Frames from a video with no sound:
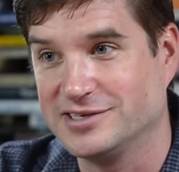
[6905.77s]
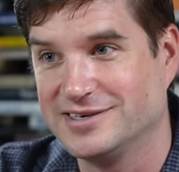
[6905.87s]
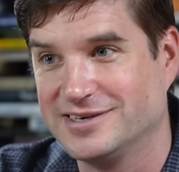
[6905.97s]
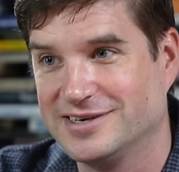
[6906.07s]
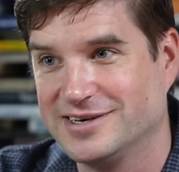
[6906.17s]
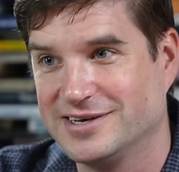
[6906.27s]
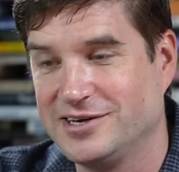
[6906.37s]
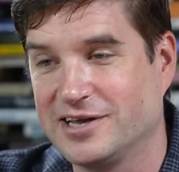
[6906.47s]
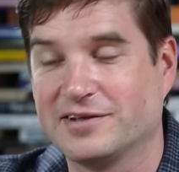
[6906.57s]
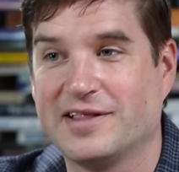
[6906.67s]
Yeah. You
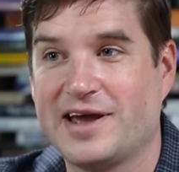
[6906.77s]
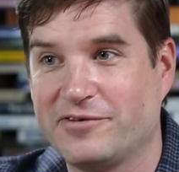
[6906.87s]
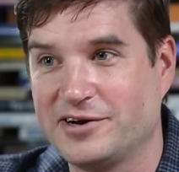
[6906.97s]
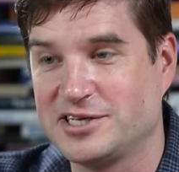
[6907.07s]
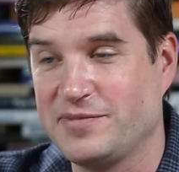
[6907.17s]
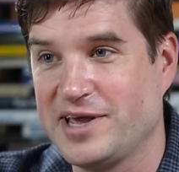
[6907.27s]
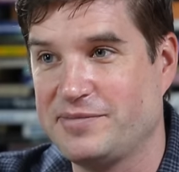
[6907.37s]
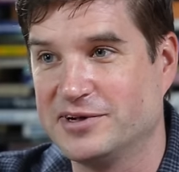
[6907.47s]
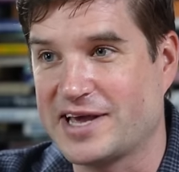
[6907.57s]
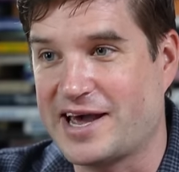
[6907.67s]
get the leverage to be
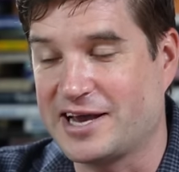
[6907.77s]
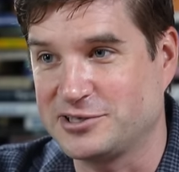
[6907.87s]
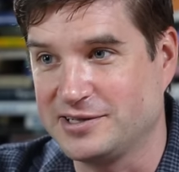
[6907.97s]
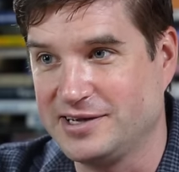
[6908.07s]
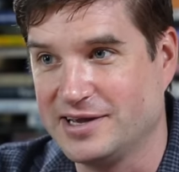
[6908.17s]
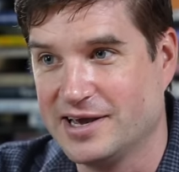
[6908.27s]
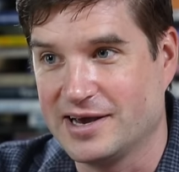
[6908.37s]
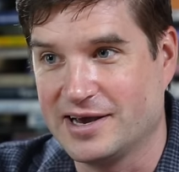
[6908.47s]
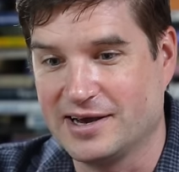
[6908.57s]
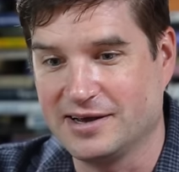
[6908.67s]
able to actually
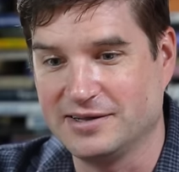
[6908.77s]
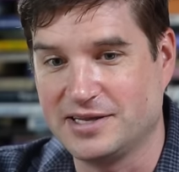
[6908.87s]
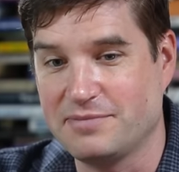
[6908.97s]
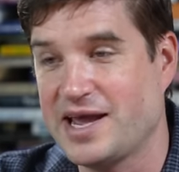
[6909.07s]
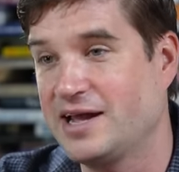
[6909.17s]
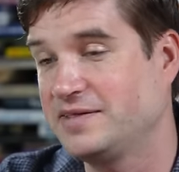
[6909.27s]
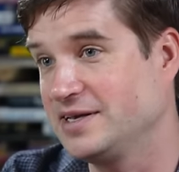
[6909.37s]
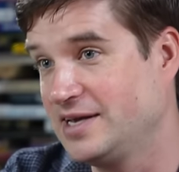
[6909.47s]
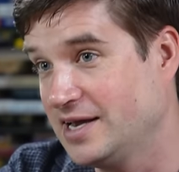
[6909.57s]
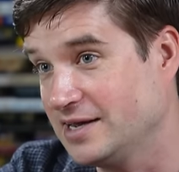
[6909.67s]
uh, demand
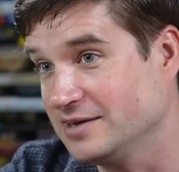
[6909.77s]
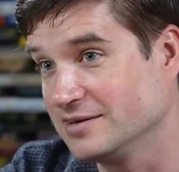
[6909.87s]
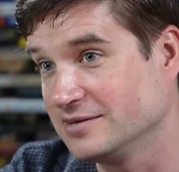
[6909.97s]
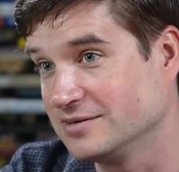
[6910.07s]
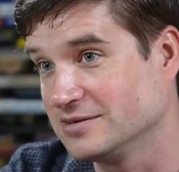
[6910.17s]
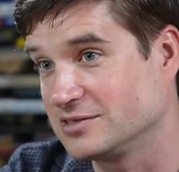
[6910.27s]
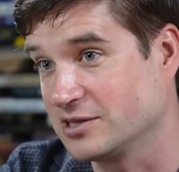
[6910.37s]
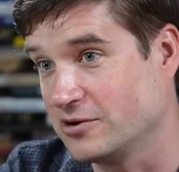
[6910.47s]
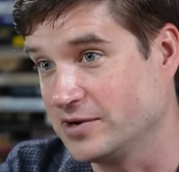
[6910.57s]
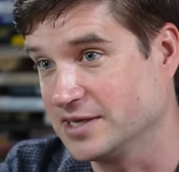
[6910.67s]
and get
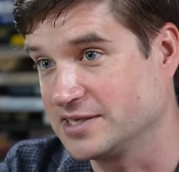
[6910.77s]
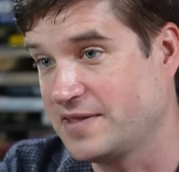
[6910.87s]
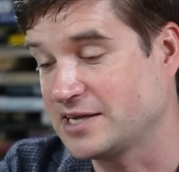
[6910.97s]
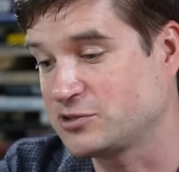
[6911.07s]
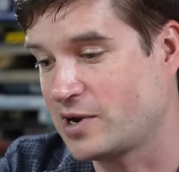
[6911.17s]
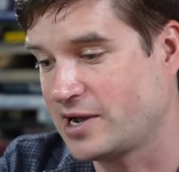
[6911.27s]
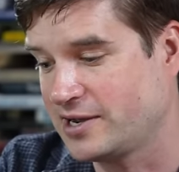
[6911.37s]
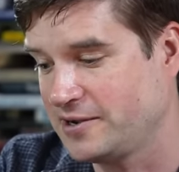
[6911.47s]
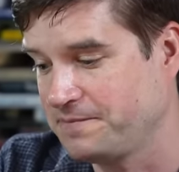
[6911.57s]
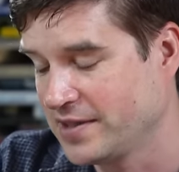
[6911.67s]
slowness. And that's
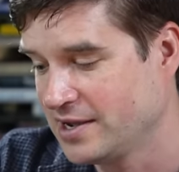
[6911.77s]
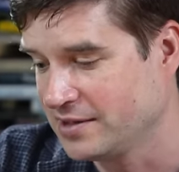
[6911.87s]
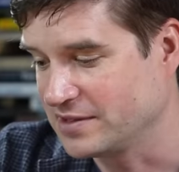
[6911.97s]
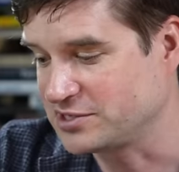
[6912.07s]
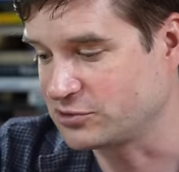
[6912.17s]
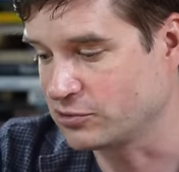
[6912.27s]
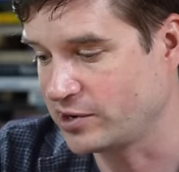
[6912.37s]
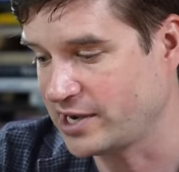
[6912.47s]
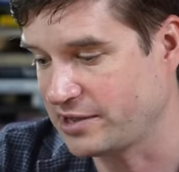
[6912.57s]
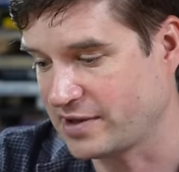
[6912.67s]
why the
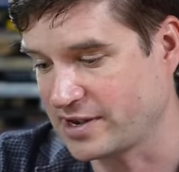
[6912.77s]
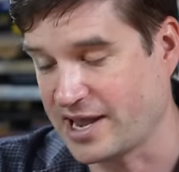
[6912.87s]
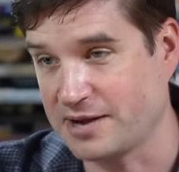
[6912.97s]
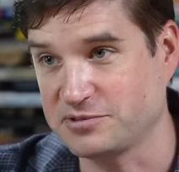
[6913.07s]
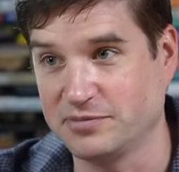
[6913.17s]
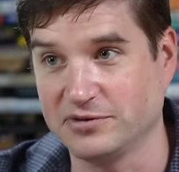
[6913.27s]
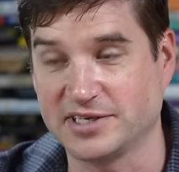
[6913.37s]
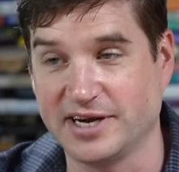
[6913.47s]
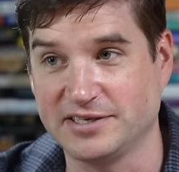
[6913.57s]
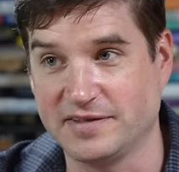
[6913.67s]
story I thought captured both
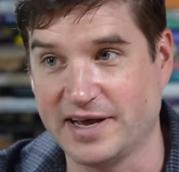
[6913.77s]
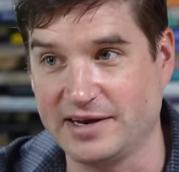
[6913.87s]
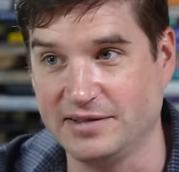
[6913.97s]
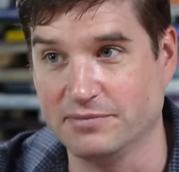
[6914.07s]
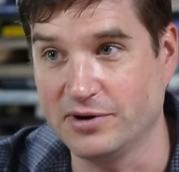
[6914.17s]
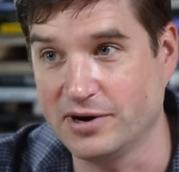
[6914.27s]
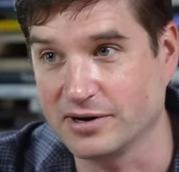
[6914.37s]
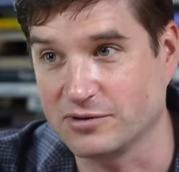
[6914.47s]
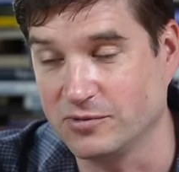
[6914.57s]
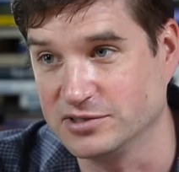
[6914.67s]
sides of that in the
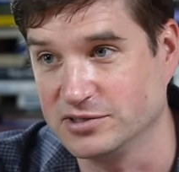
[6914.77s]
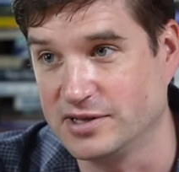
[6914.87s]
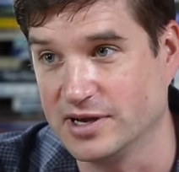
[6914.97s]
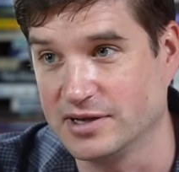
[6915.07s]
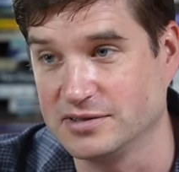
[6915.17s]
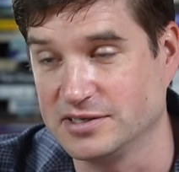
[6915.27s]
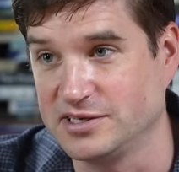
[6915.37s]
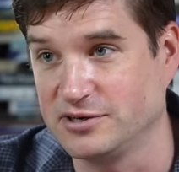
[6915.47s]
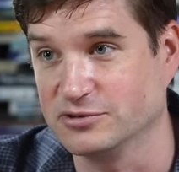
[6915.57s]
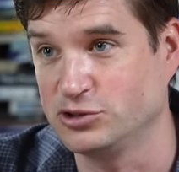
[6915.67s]
book was the the
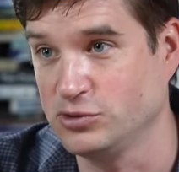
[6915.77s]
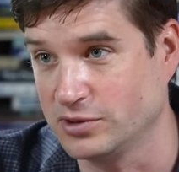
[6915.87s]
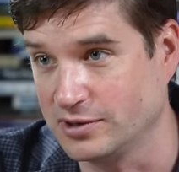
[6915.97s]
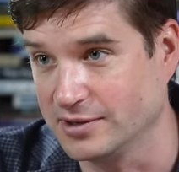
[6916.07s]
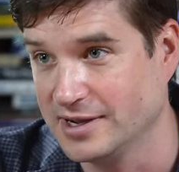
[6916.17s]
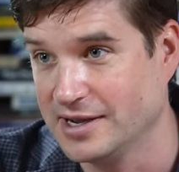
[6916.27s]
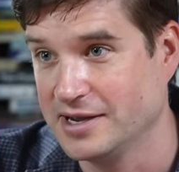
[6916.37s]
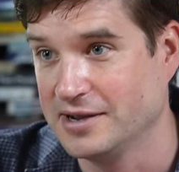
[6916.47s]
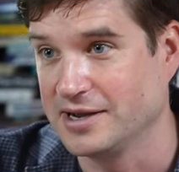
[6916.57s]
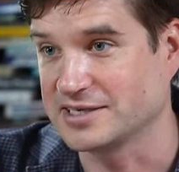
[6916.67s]
singer Jewel.
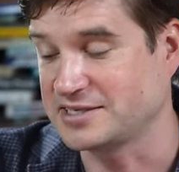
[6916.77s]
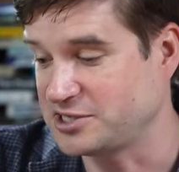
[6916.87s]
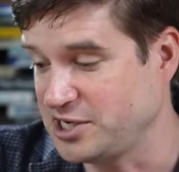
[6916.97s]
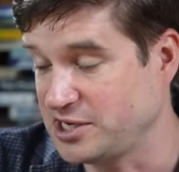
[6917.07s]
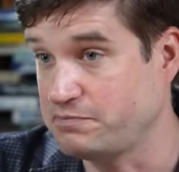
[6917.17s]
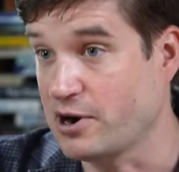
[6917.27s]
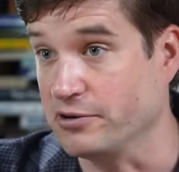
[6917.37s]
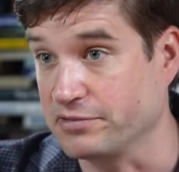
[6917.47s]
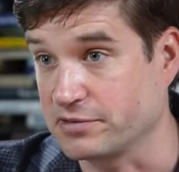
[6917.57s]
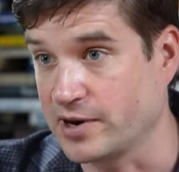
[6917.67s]
Yes. Because I said she did
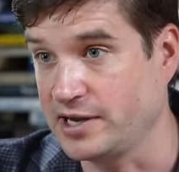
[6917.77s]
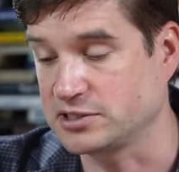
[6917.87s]
both, right? Yeah.